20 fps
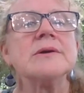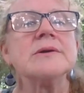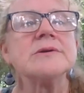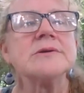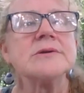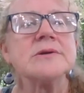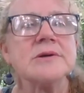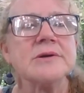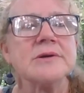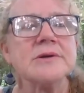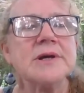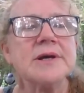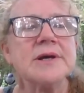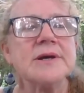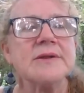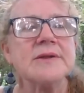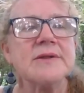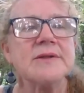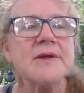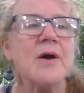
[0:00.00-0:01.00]
turn
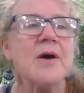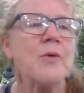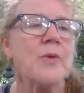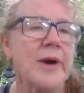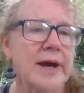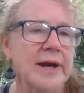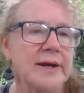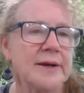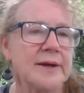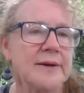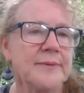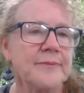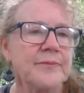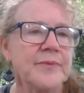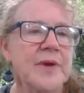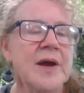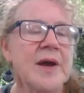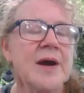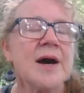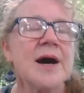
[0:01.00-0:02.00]
away.
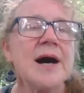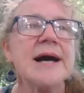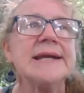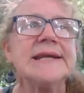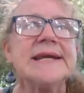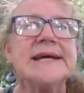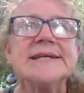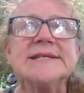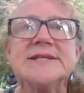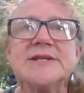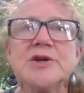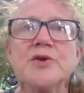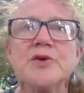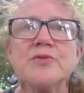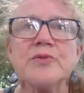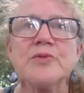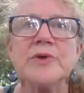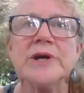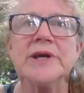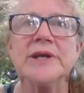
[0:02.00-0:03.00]
Unless they're
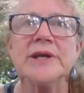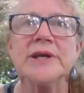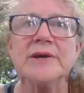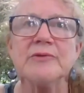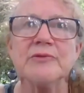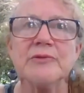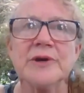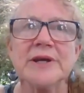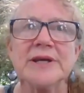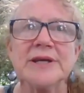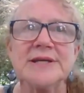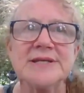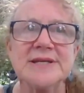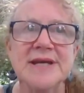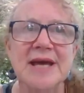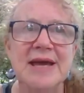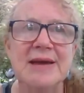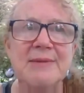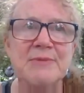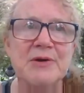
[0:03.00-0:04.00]
really, really
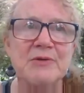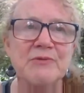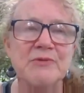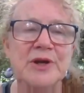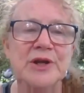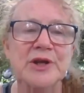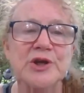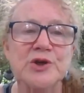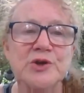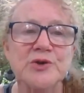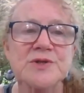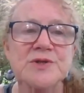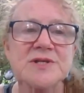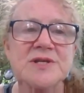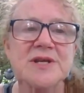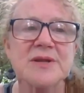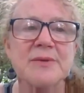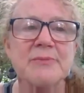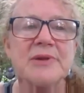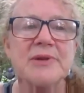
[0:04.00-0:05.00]
tame and really used
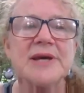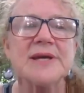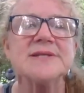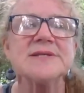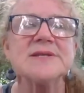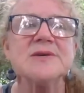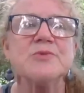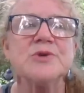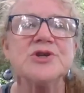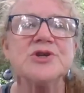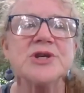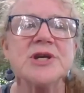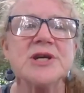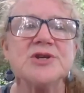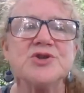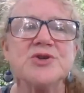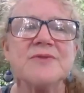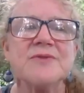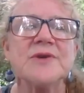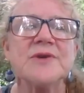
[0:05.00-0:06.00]
to the place, in which
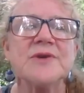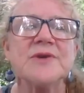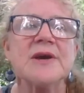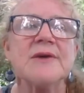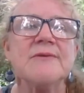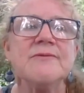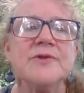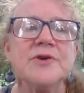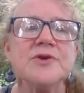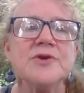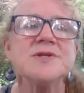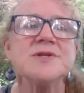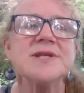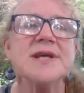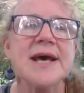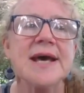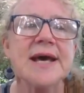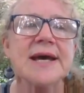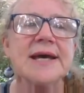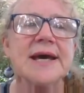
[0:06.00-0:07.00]
case you have to confuse the
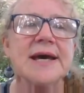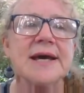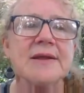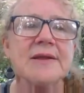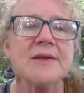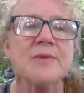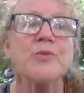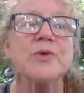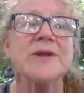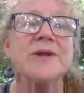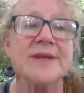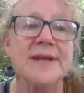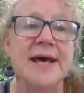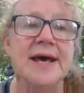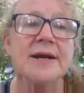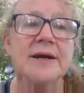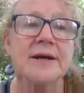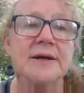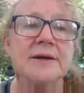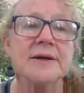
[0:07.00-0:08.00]
heck out of them with
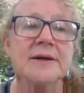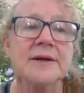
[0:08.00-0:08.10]
netting.